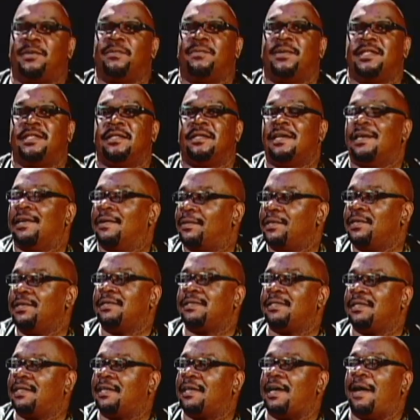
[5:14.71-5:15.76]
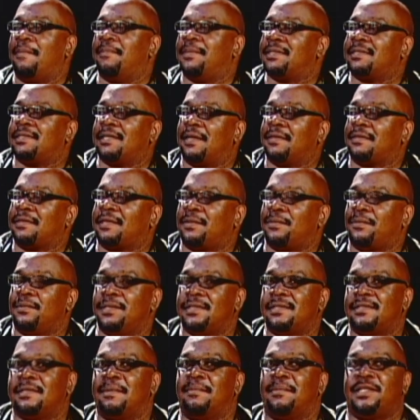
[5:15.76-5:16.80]
When you see comics out there, what
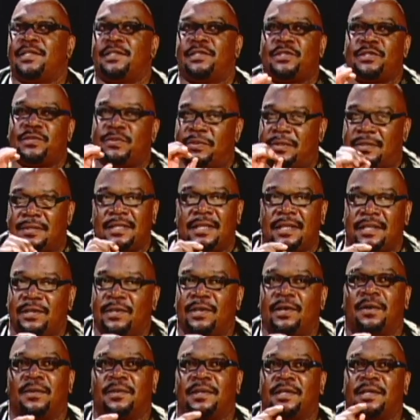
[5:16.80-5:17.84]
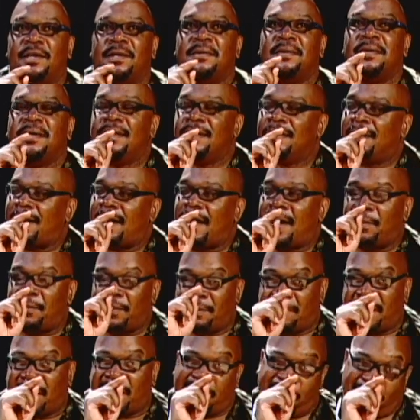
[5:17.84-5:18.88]
is somebody that you see and you go, I
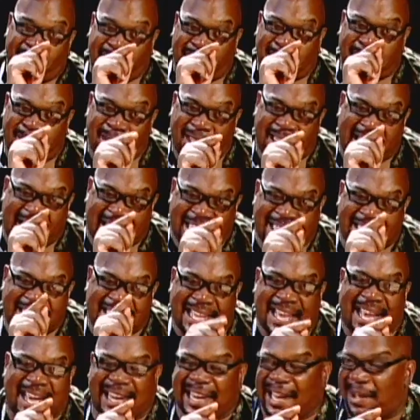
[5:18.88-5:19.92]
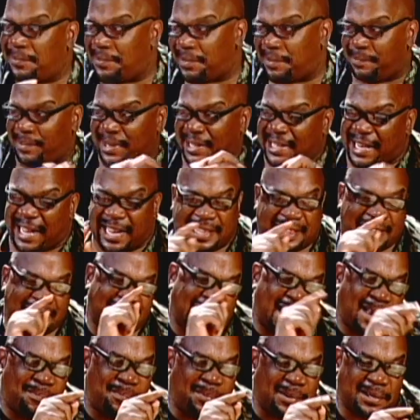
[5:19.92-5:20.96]
want my career to be like that. I want to be like
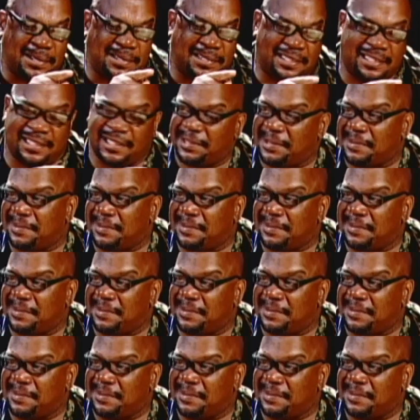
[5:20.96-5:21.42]
that person, you know